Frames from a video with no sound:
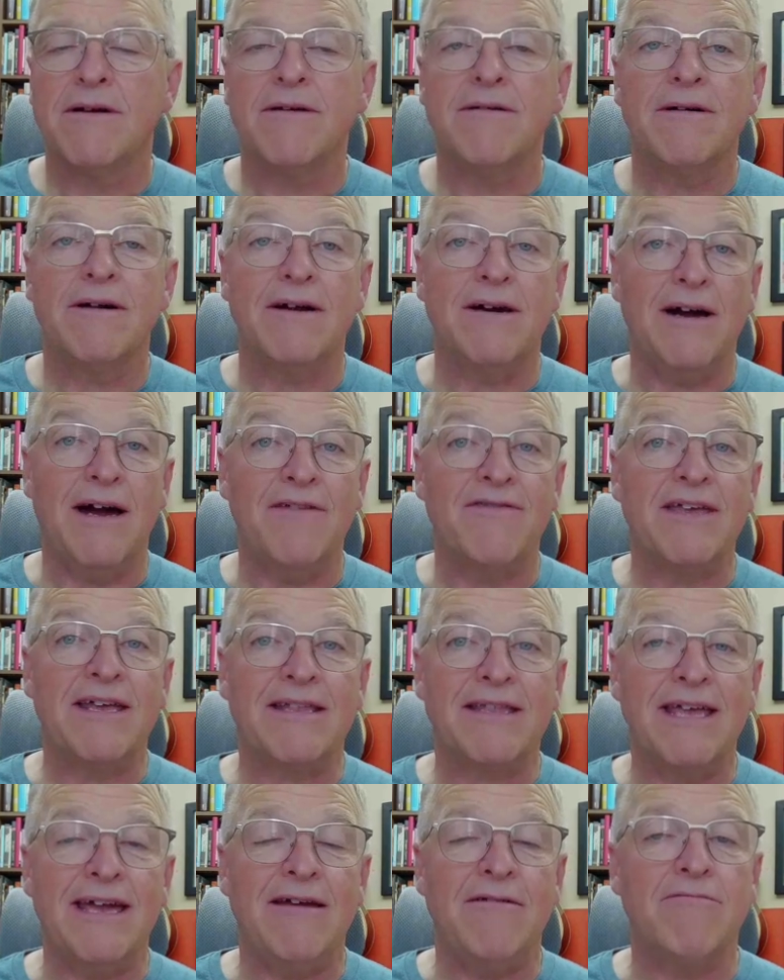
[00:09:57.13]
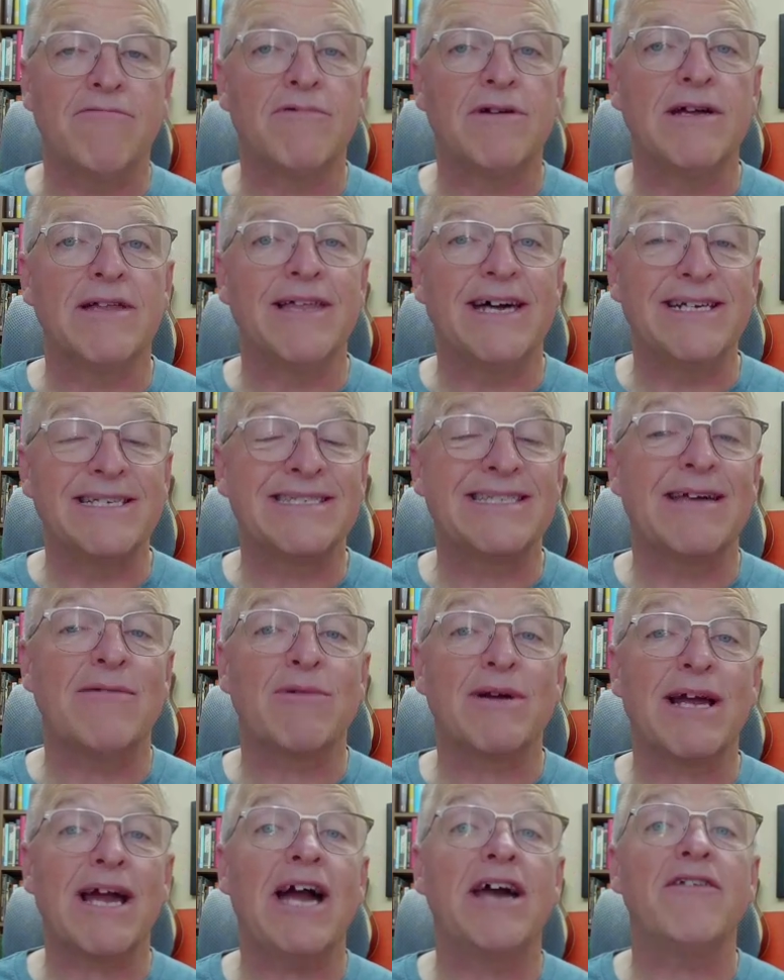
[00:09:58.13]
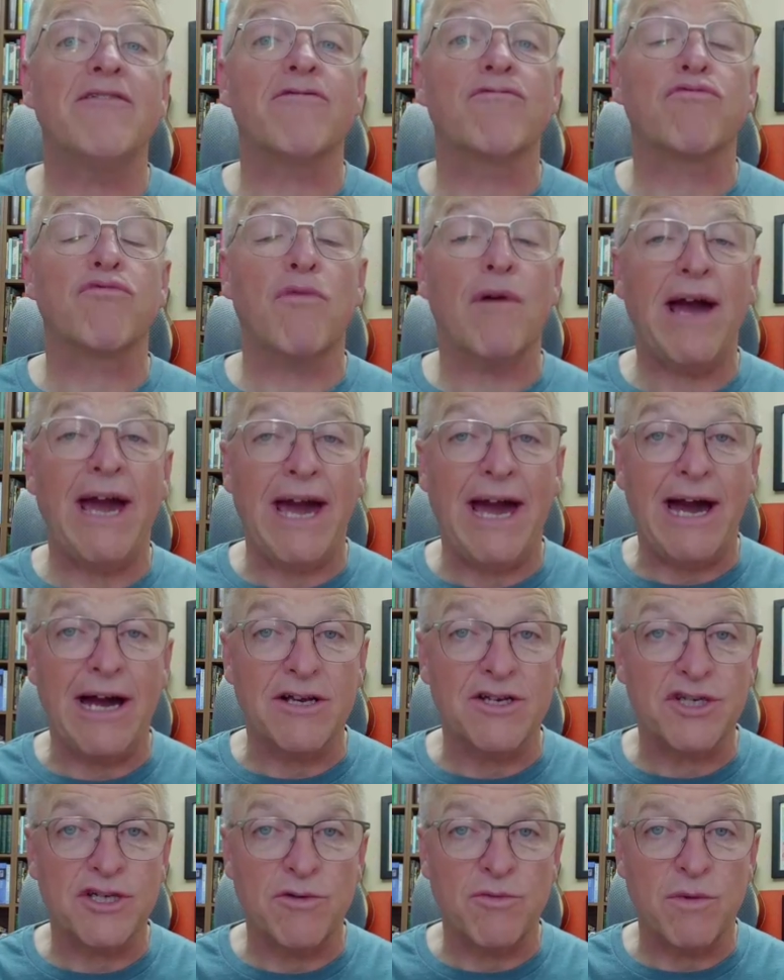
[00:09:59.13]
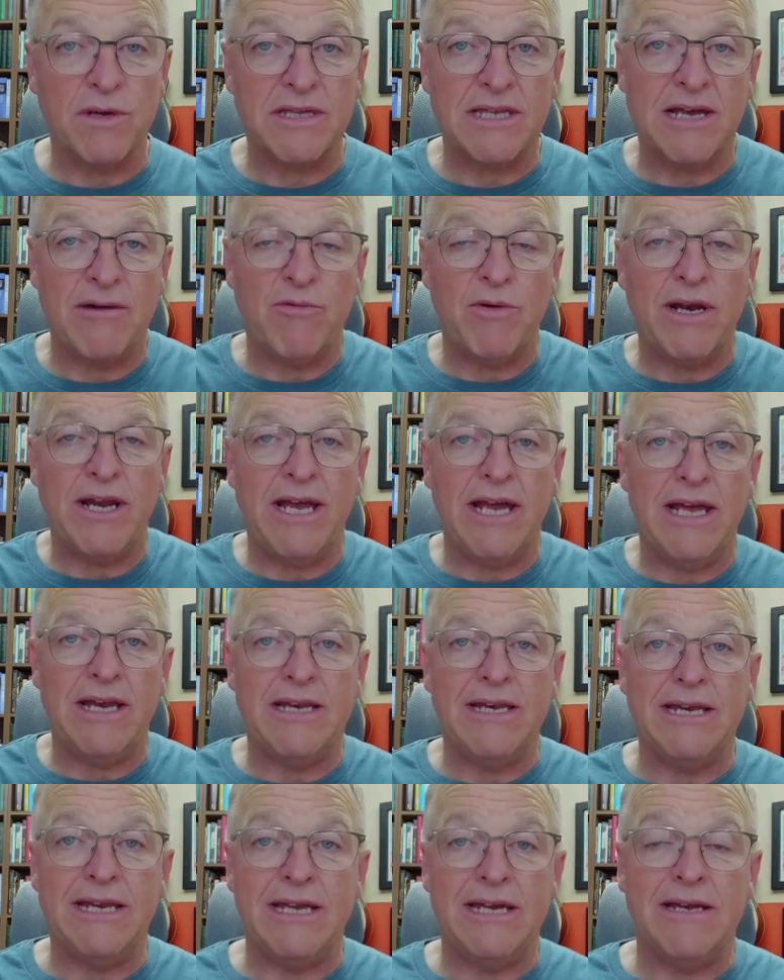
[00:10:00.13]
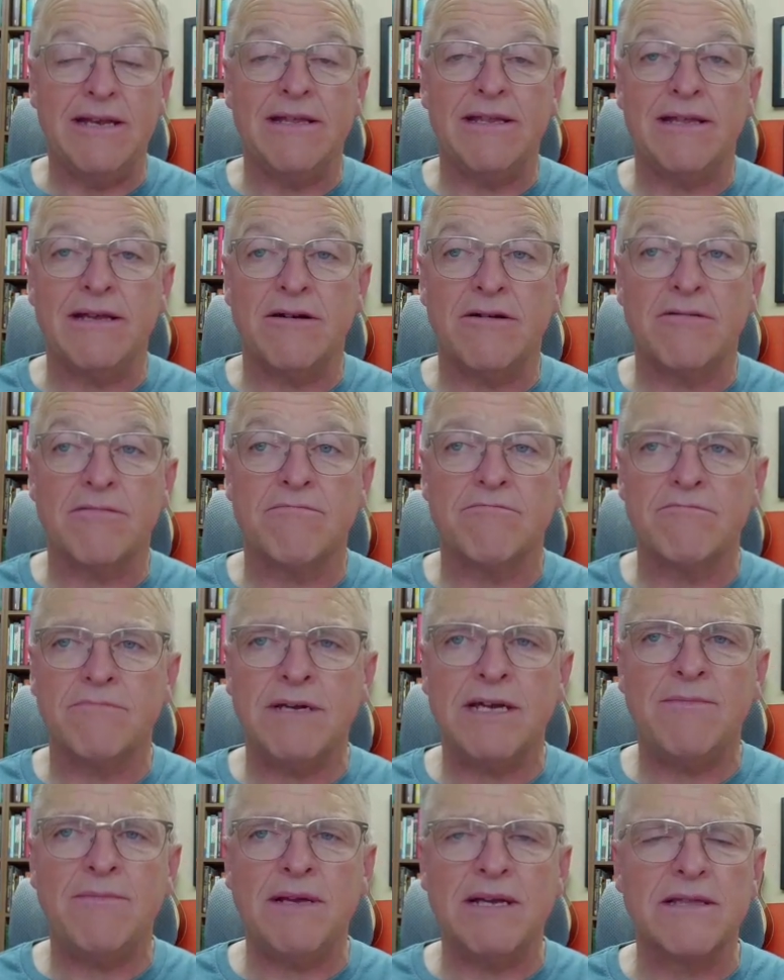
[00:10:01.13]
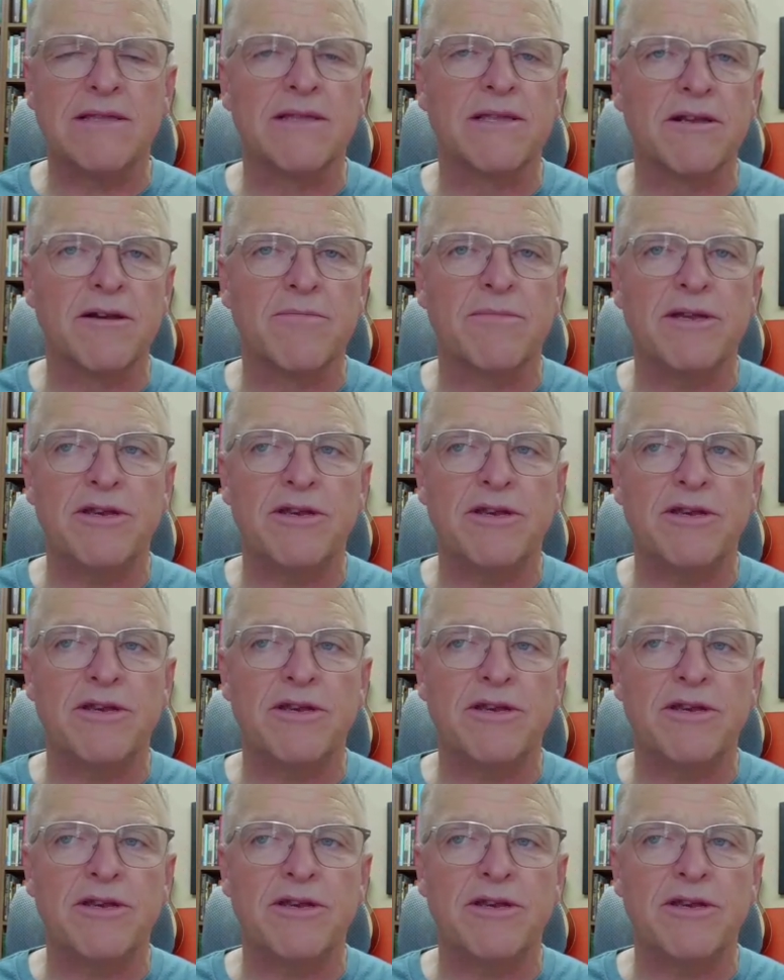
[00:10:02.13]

I think they realized they were kind of rash in what they went ahead and did, and they're maybe a little bit